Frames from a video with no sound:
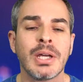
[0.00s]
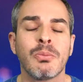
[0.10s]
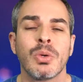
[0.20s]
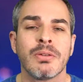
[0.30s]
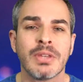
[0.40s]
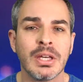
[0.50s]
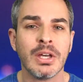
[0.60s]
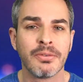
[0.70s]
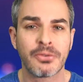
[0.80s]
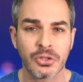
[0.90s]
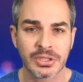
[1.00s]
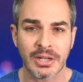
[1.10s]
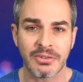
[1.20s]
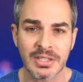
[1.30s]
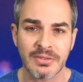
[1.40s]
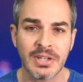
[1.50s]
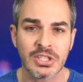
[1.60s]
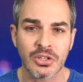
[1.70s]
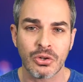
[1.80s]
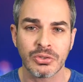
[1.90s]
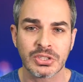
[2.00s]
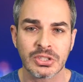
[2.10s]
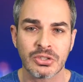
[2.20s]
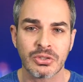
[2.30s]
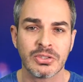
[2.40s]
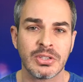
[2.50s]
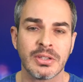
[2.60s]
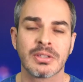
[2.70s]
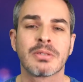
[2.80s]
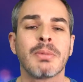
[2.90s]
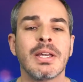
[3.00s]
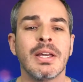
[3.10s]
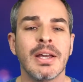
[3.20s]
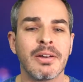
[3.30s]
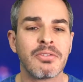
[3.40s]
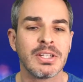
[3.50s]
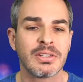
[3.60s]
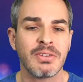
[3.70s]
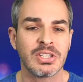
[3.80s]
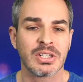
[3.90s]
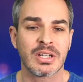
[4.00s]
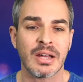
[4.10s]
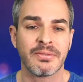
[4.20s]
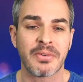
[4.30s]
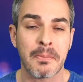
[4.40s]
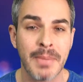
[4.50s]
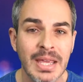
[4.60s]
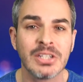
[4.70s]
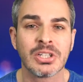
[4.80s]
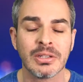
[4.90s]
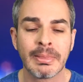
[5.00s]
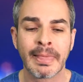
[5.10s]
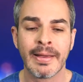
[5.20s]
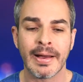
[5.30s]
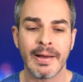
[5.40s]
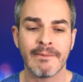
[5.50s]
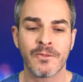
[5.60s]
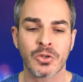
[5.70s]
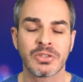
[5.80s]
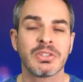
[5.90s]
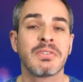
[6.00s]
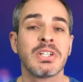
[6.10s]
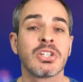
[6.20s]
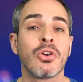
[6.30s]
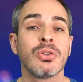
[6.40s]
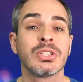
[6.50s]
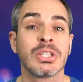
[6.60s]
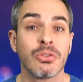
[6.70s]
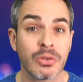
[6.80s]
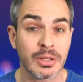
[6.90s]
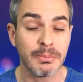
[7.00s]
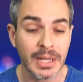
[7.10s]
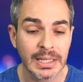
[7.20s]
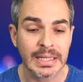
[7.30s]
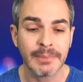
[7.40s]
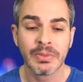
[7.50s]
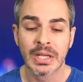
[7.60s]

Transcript: I'm one of the first reservation holders. As you can see, this is my reservation confirmation. First reservation holders in North America.